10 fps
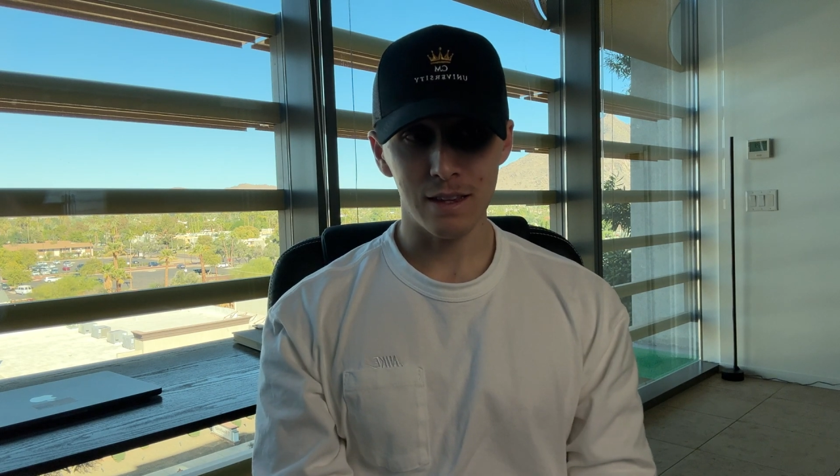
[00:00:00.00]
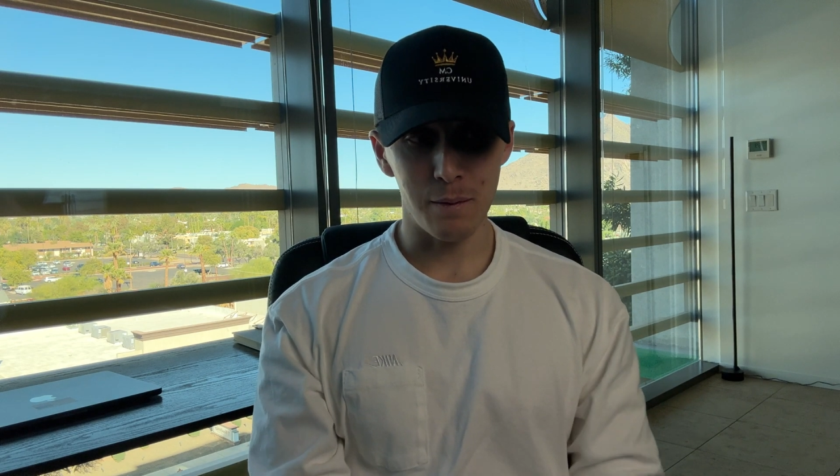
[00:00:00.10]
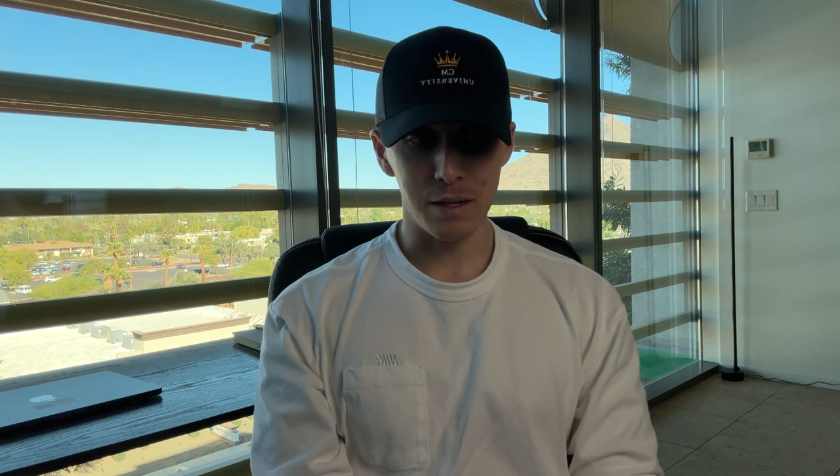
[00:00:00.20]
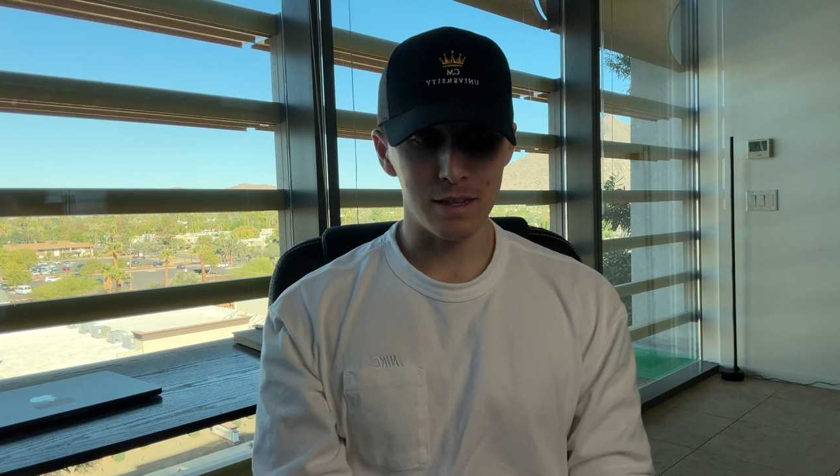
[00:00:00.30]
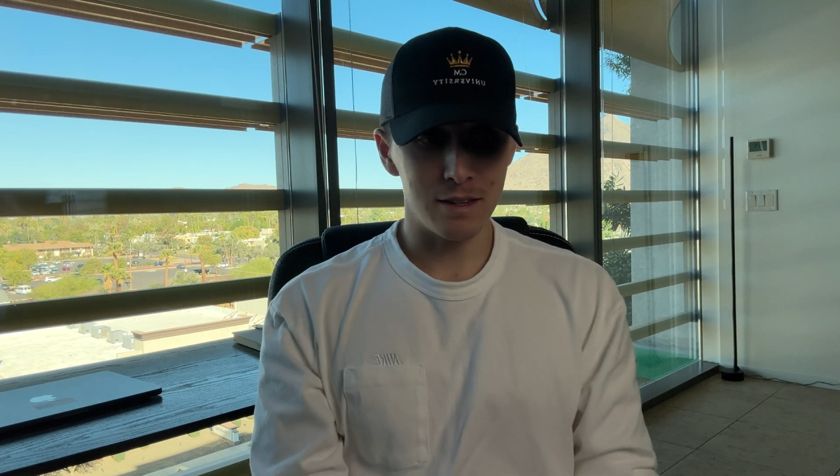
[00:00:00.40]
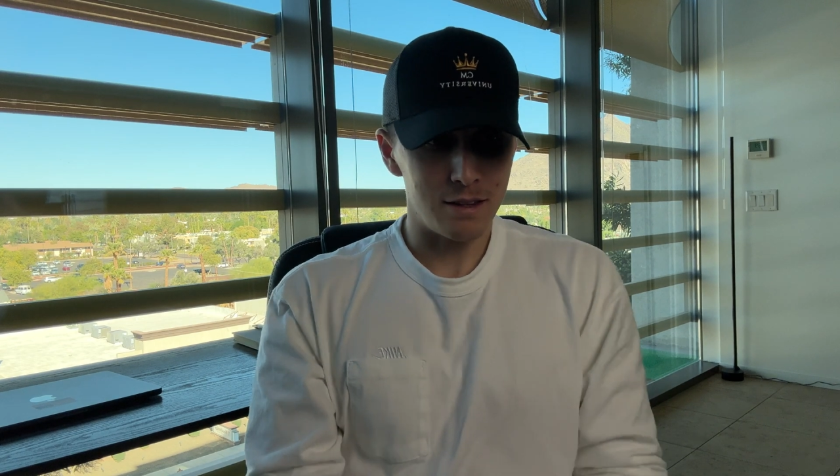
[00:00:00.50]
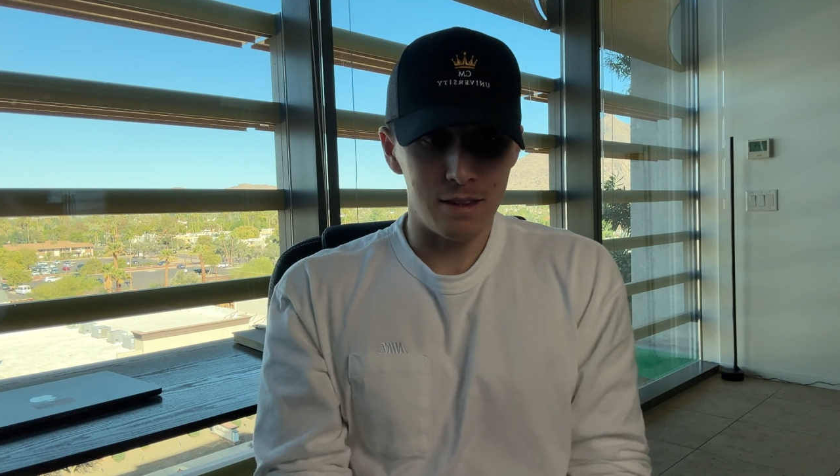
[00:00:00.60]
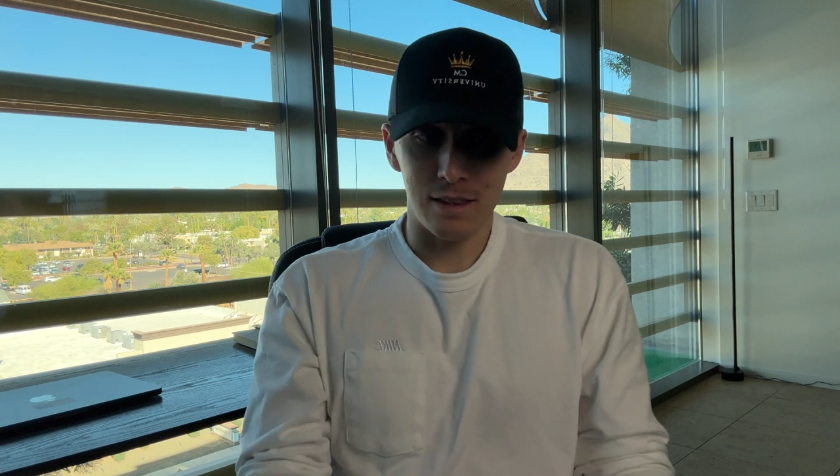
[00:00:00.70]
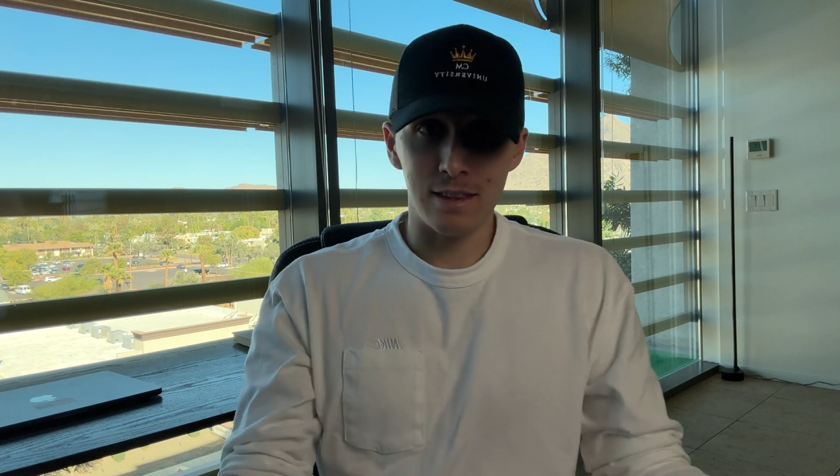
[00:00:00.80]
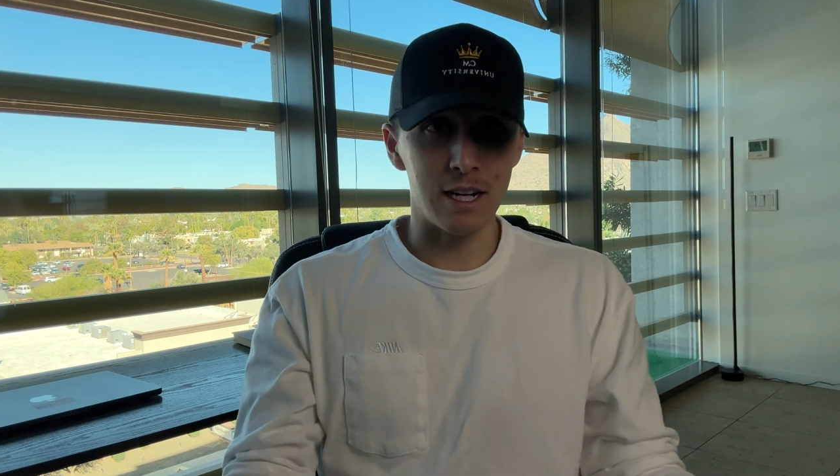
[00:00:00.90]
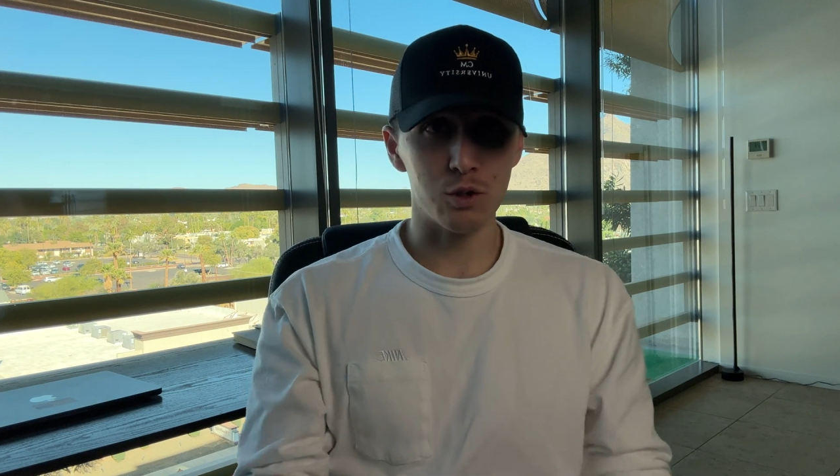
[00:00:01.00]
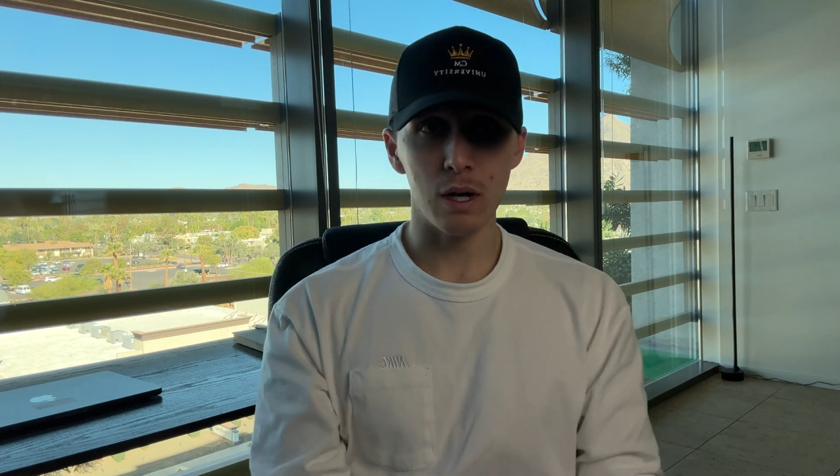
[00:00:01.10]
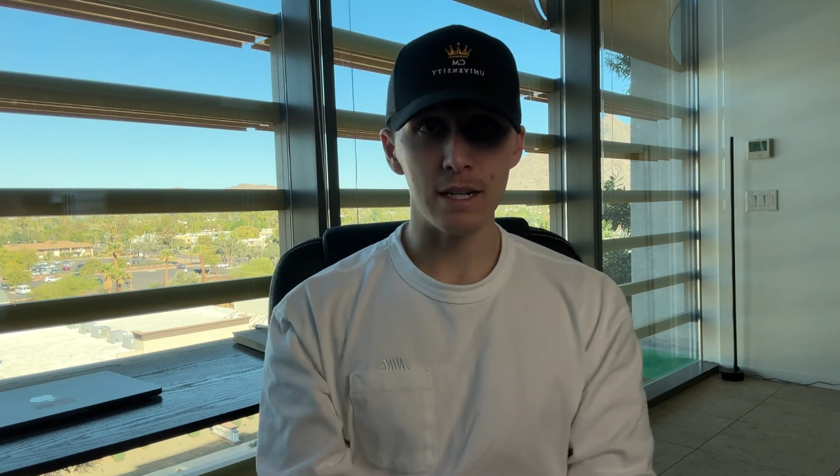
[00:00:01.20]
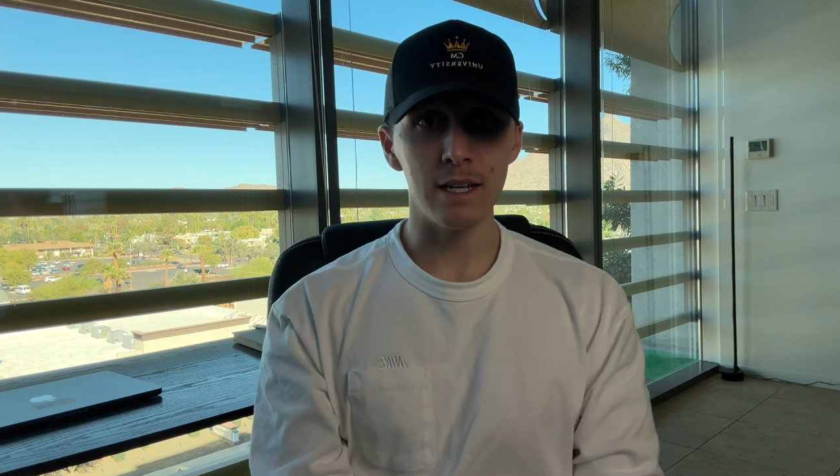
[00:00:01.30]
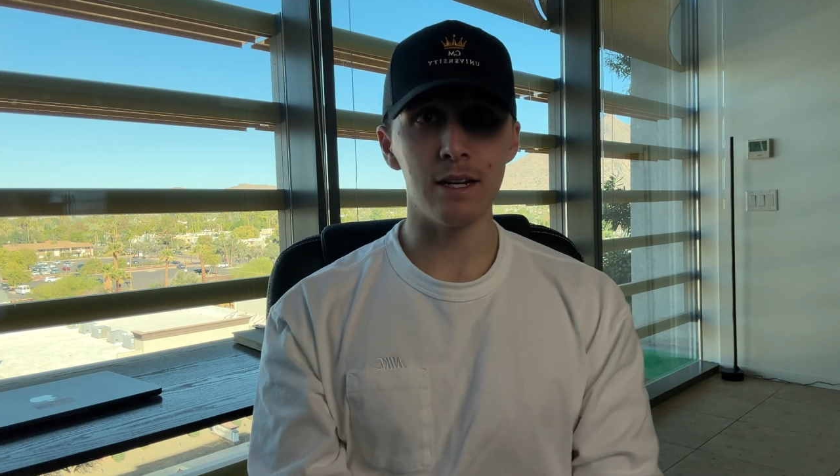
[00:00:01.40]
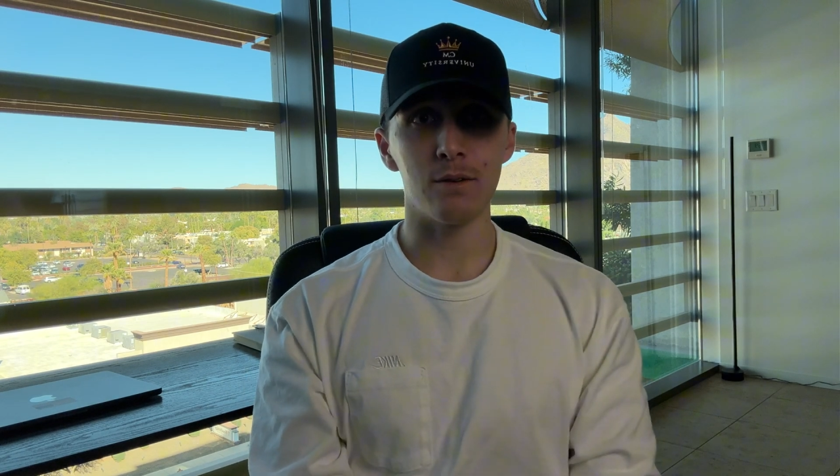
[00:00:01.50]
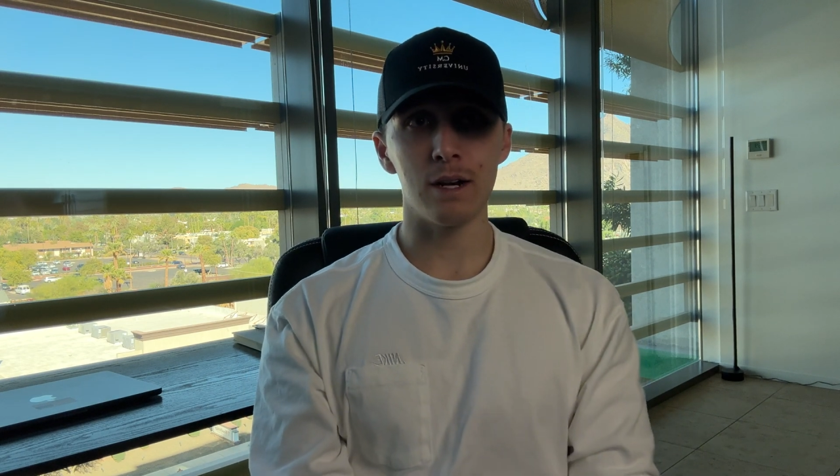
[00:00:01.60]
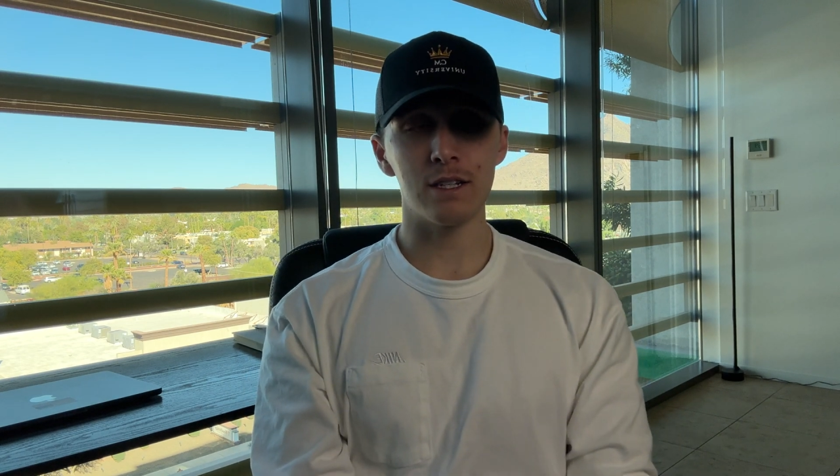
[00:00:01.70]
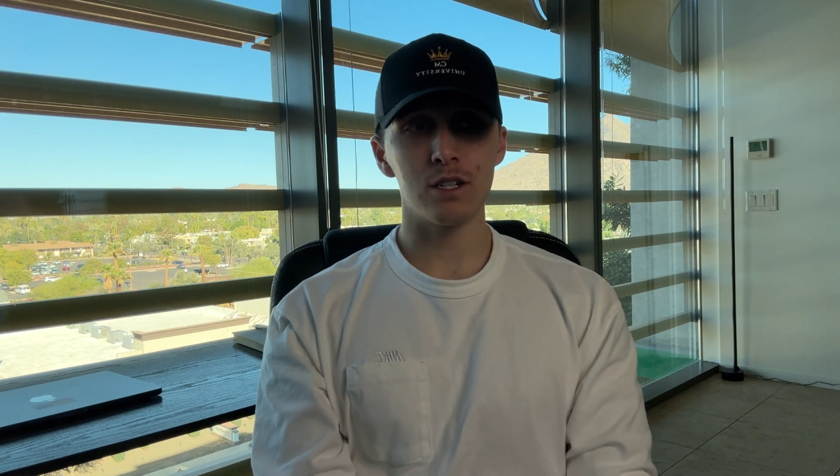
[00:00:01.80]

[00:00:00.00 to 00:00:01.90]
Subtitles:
I mean, that's what I did, right?